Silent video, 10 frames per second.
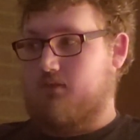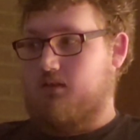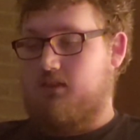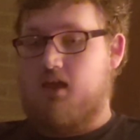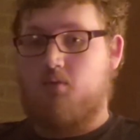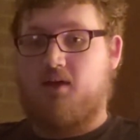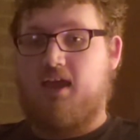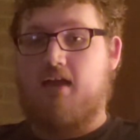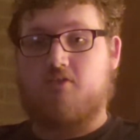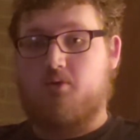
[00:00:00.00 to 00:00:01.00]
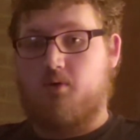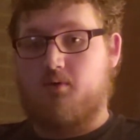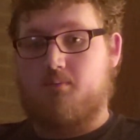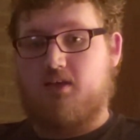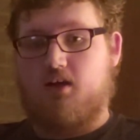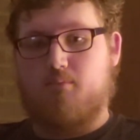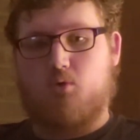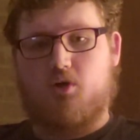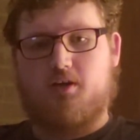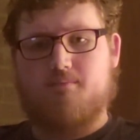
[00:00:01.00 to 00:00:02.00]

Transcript: And that way, everyone would be on board.